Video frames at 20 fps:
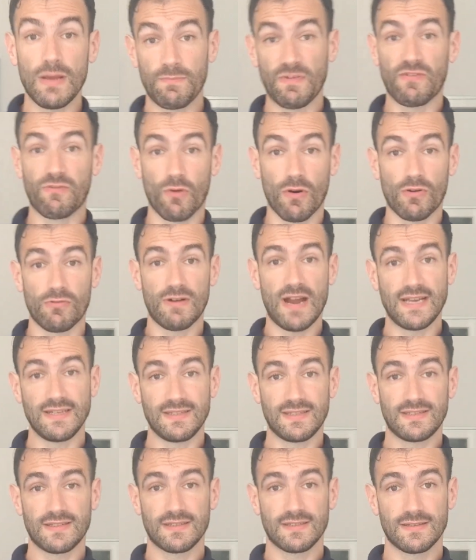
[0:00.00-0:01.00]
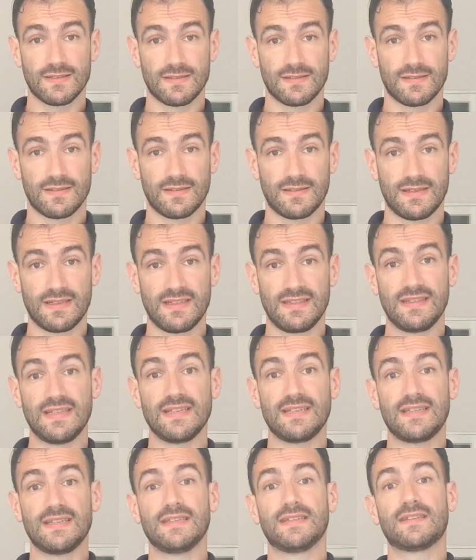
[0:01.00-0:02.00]
before a race.
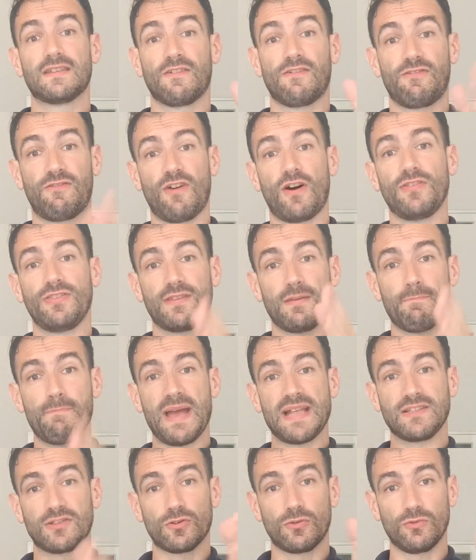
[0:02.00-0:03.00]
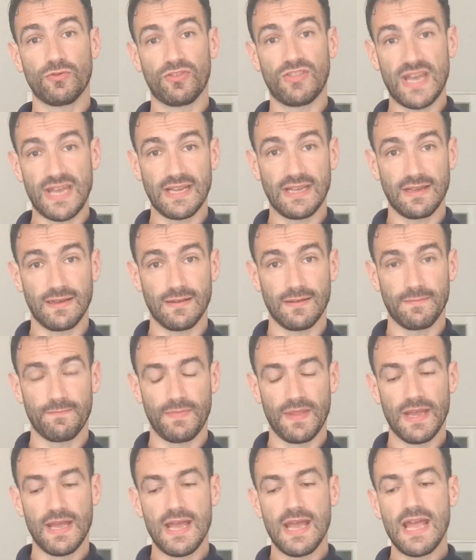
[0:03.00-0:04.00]
This is the fundamental thing.
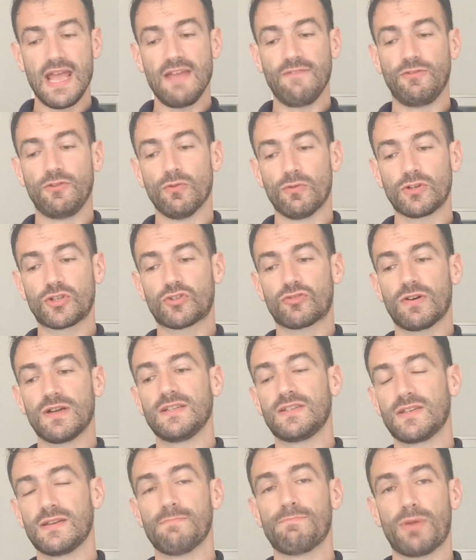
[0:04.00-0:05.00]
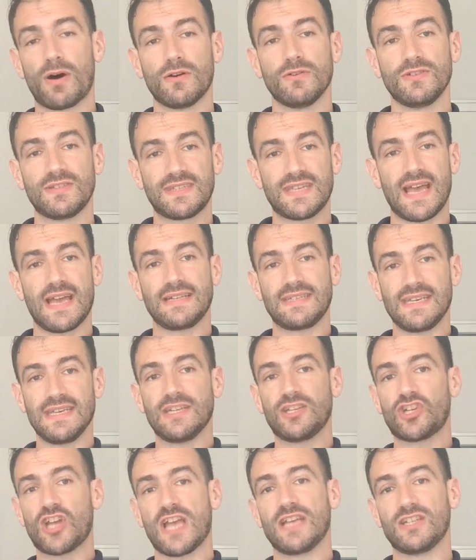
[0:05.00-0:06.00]
If you're trying to impose
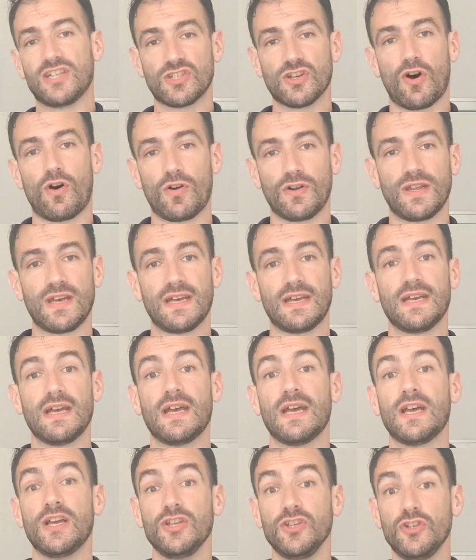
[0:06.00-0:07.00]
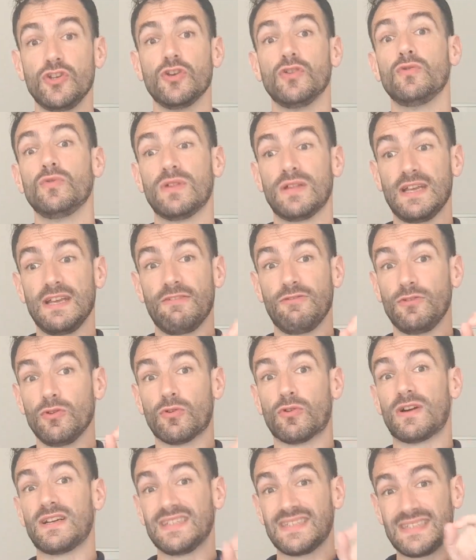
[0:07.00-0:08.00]
technique changes on you, if
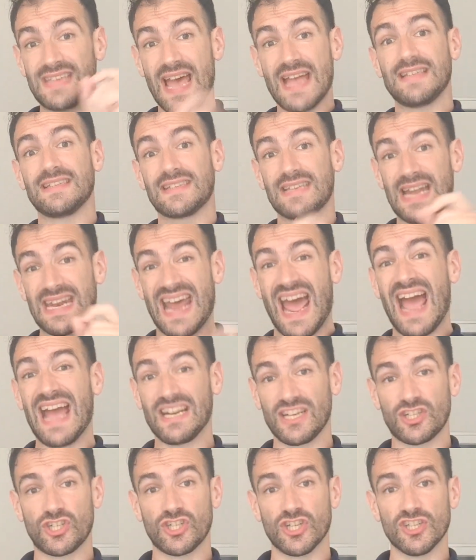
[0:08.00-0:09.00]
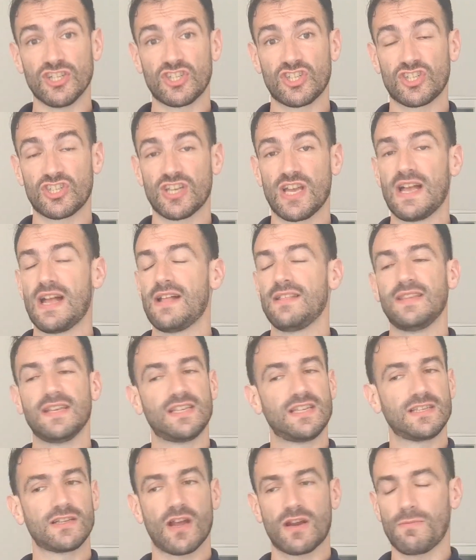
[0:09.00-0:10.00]
you're tense and anxious,
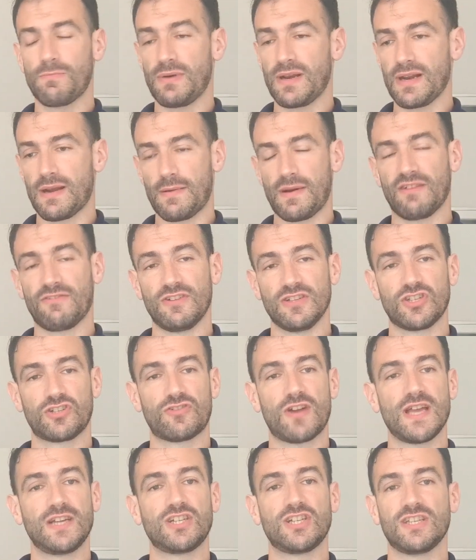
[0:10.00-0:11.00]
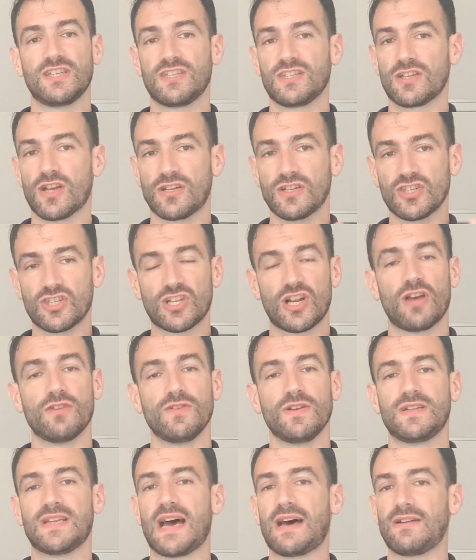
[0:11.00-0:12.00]
this is going to bring about frustrations, it's going to slow
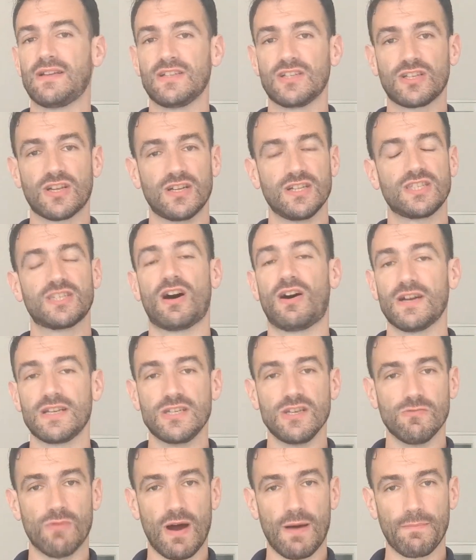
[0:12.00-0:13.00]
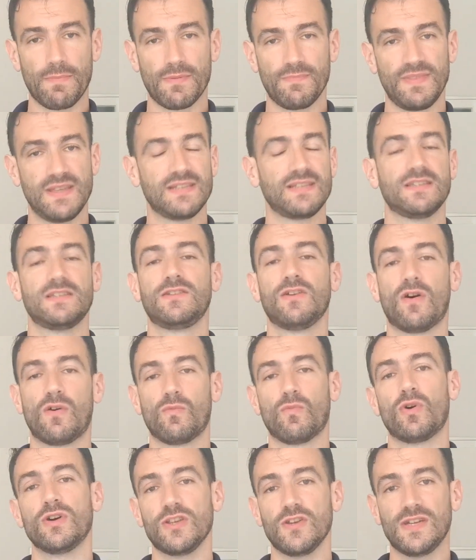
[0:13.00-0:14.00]
you down, it's going to tighten you up. This is
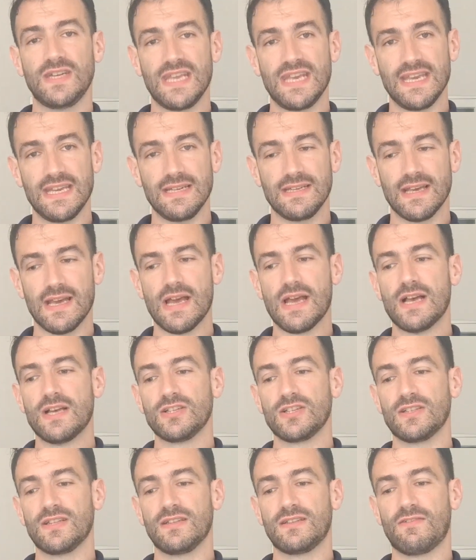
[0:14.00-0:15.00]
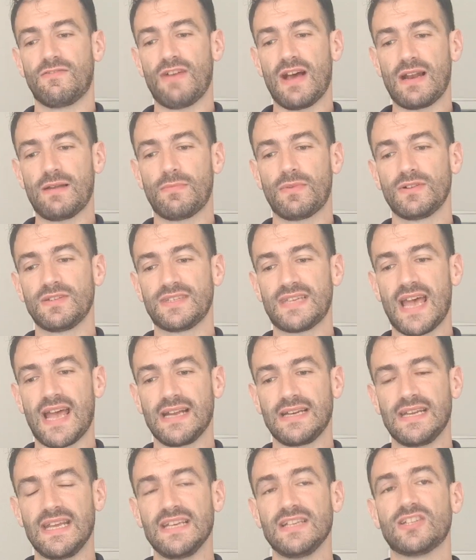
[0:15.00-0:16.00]
not what you need. So the development of
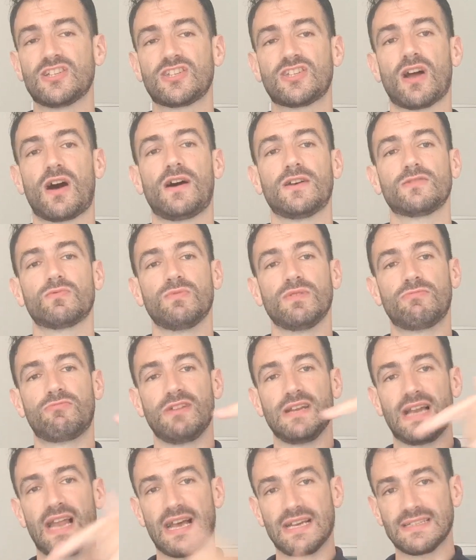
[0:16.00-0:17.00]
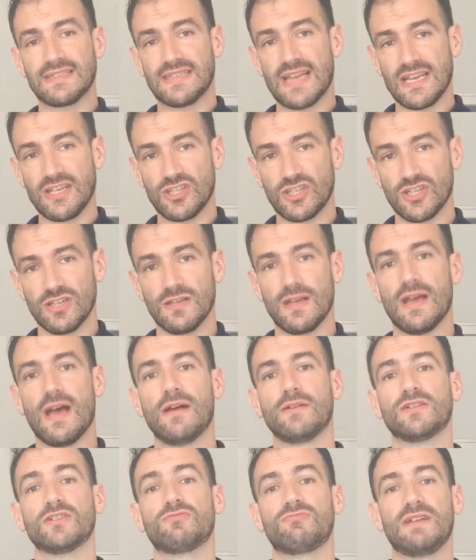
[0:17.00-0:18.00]
technique starts with relaxation,
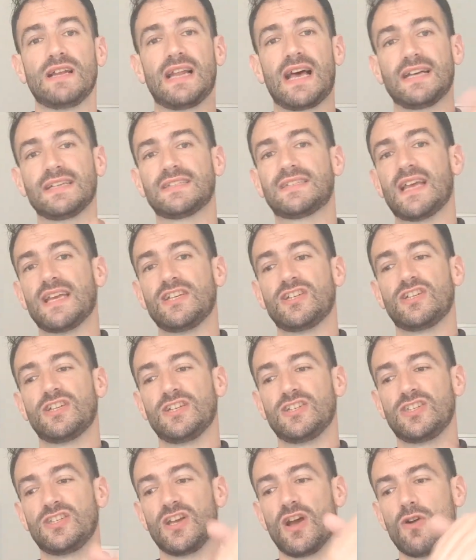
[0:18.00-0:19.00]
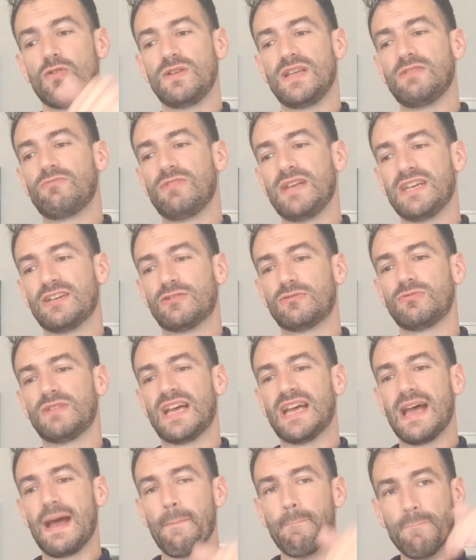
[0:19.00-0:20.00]
because relaxation is the only real
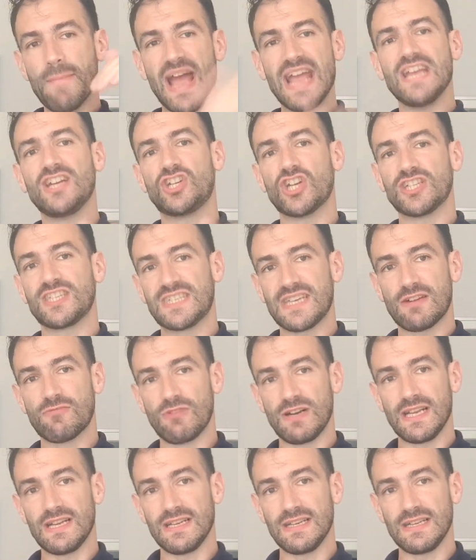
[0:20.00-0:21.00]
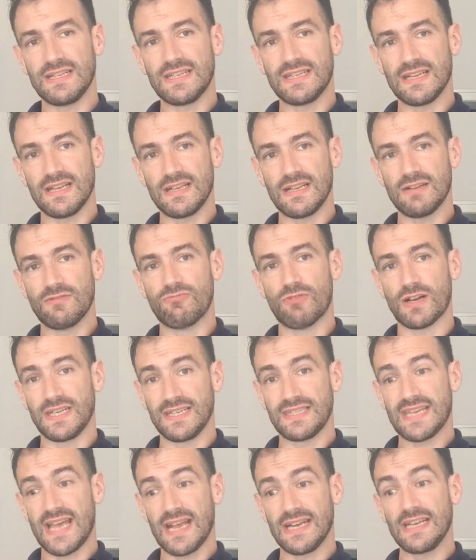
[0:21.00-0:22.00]
major
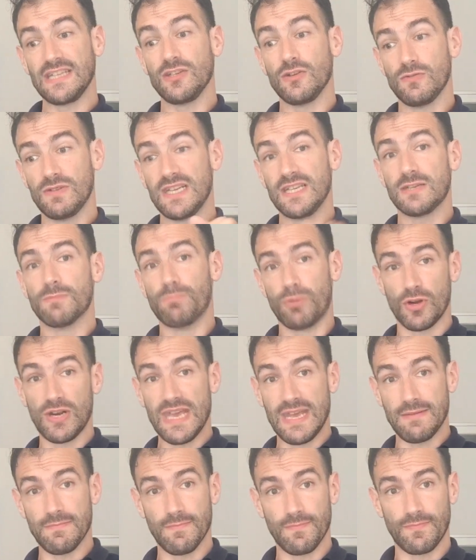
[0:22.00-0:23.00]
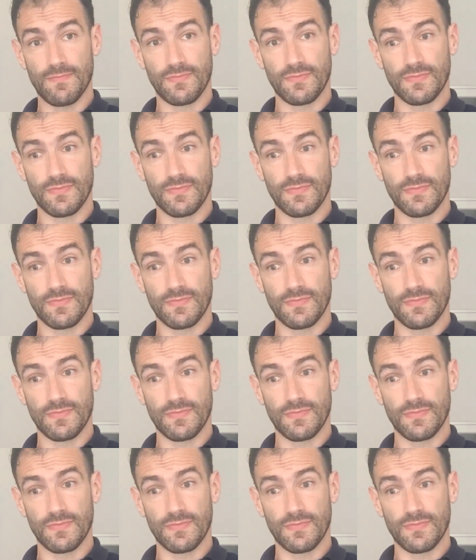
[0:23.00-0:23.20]
running technique you need to put in.